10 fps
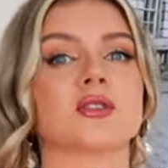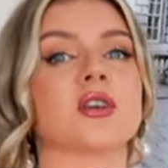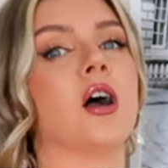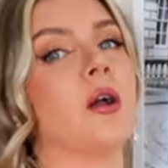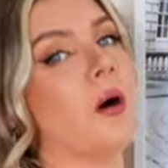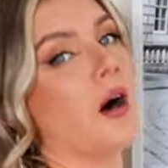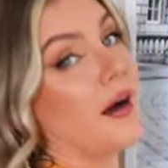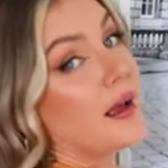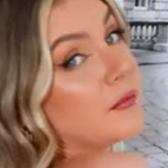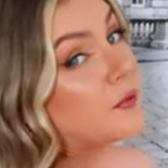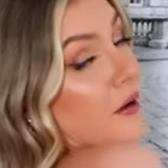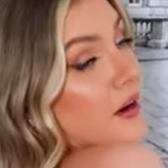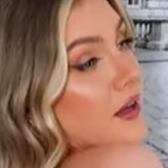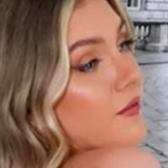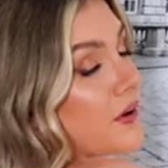So I am
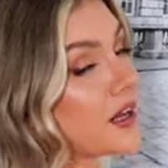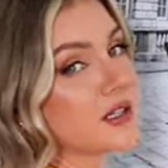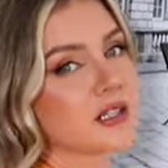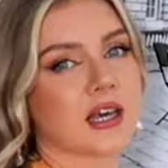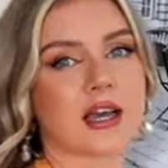very, very into